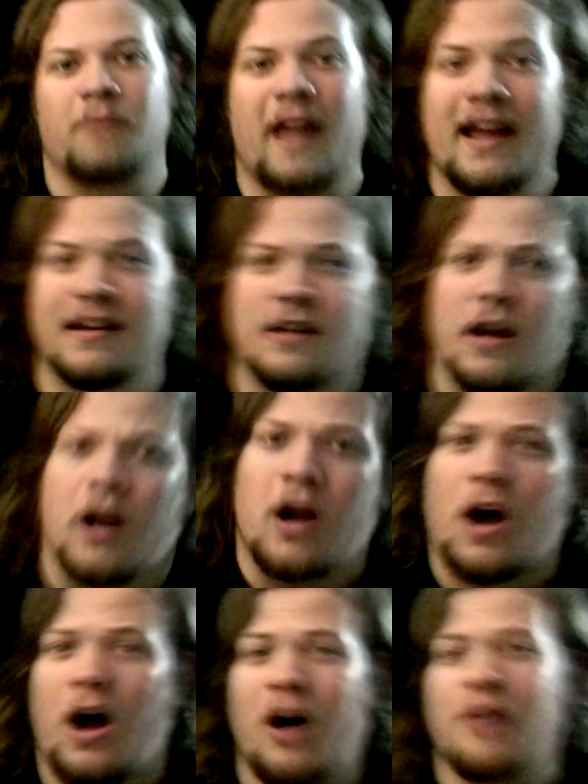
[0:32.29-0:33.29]
And
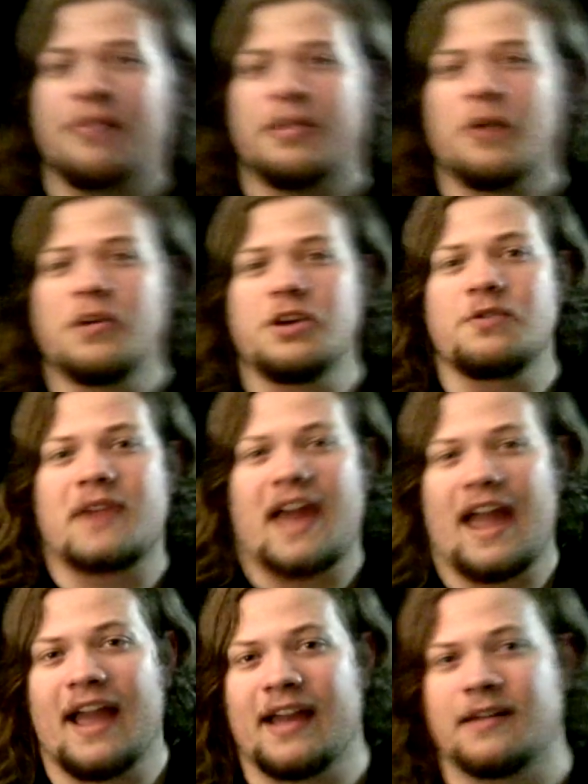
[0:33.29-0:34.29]
although you
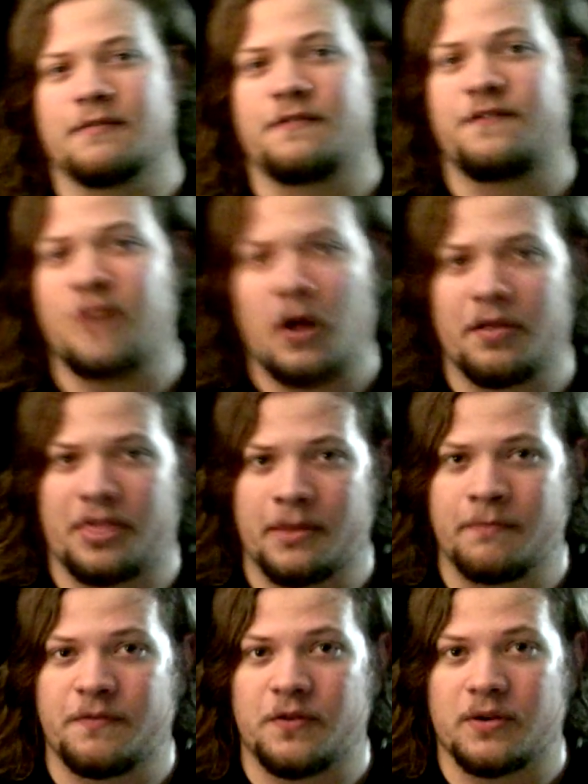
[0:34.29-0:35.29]
can't fault
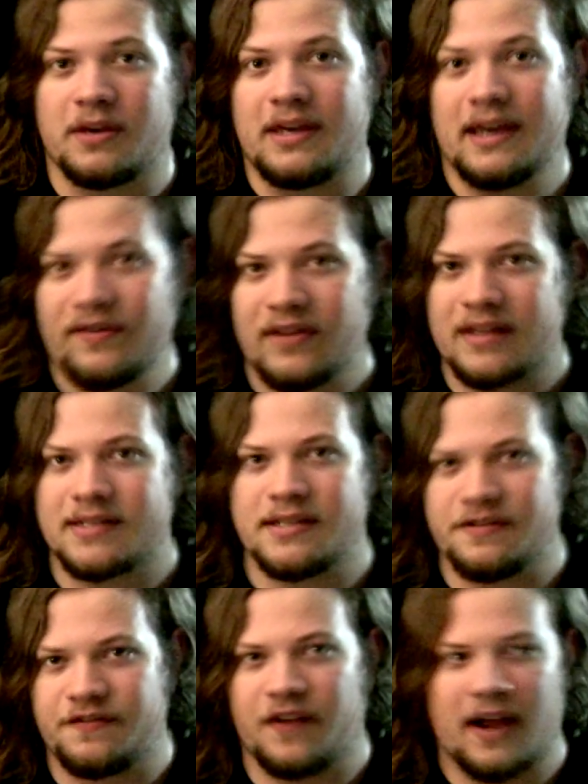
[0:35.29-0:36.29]
them for giving this
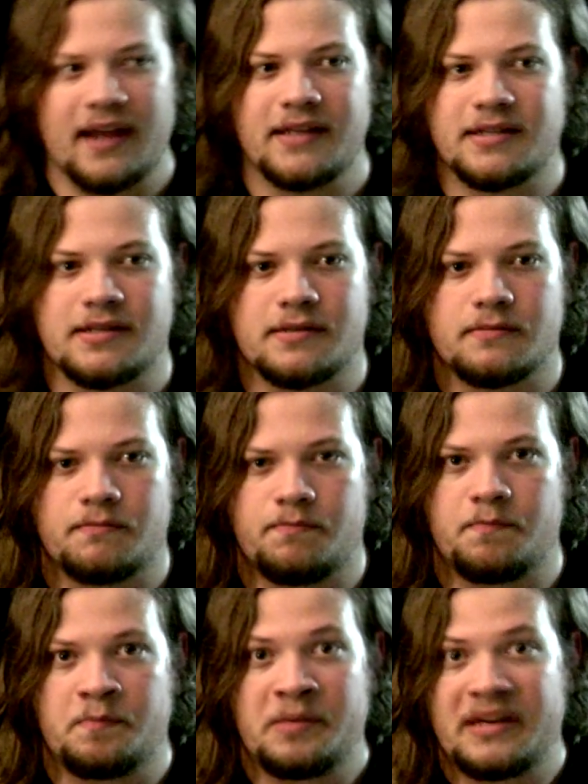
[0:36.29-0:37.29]
advice,
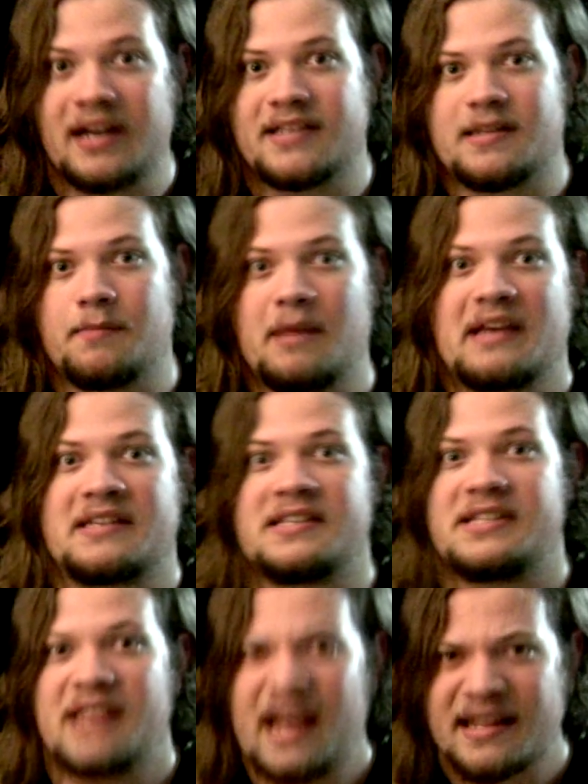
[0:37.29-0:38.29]
because it makes
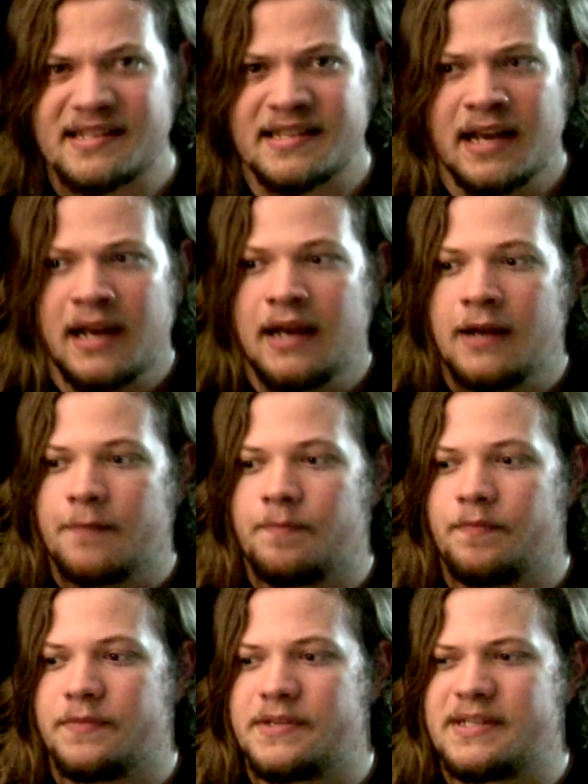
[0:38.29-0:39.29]
sense,
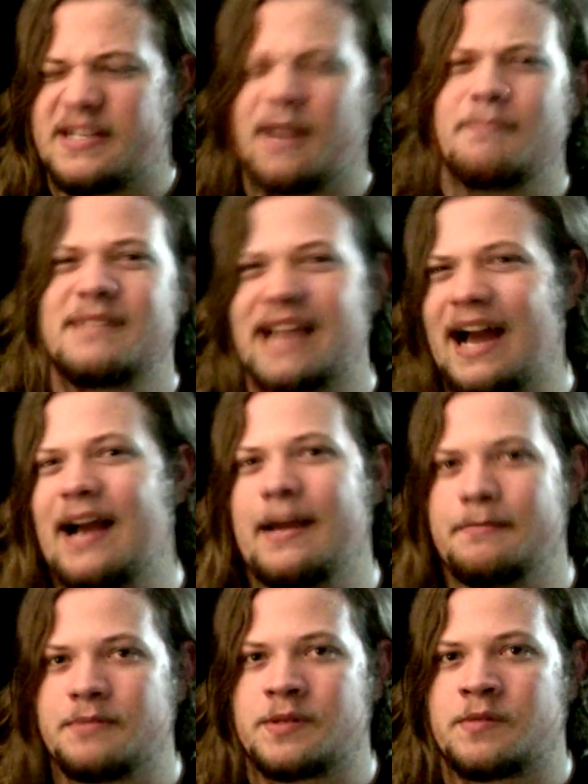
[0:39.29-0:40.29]

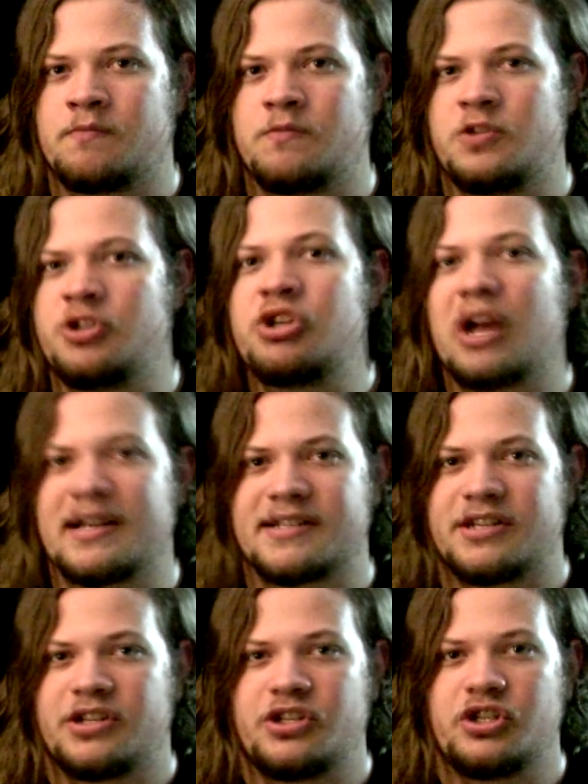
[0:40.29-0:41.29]
sometimes
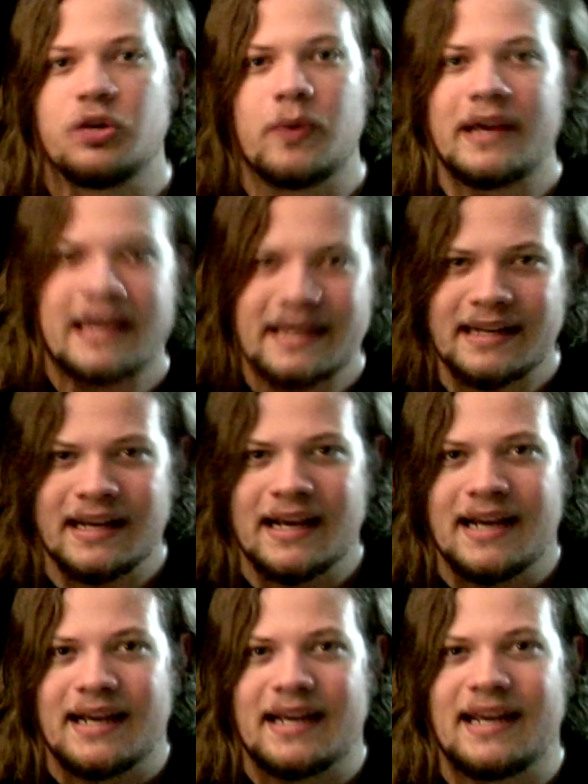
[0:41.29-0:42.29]
just doing it
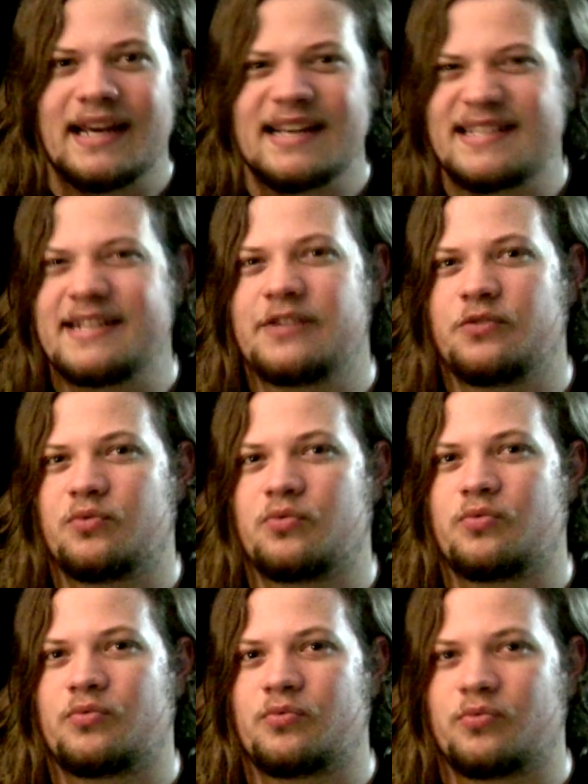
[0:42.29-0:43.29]
isn't
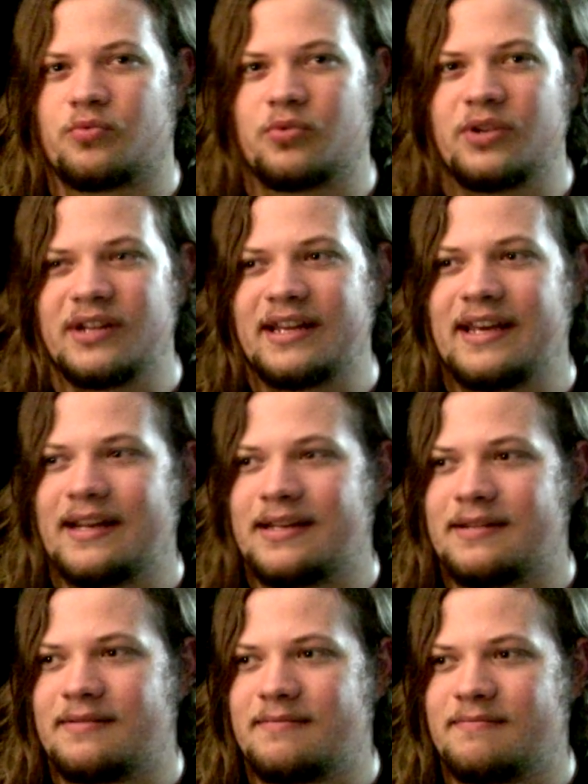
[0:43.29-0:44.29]
really
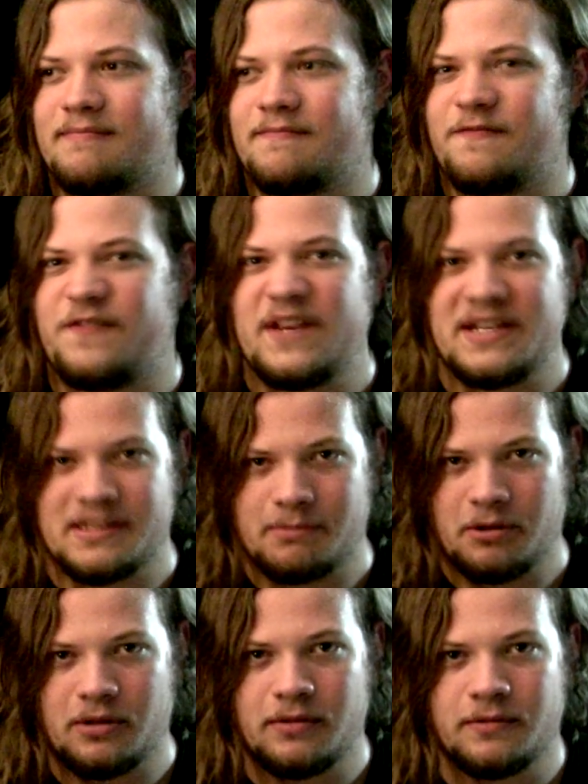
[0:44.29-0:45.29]

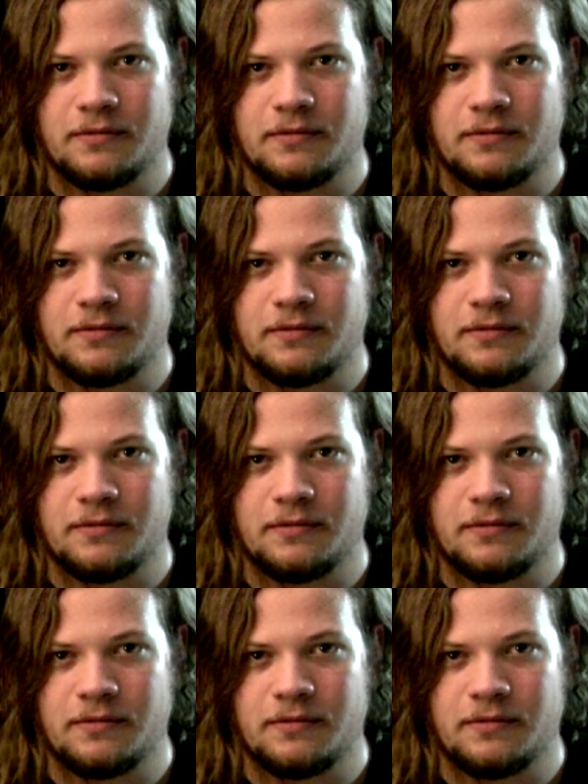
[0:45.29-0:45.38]
feasible.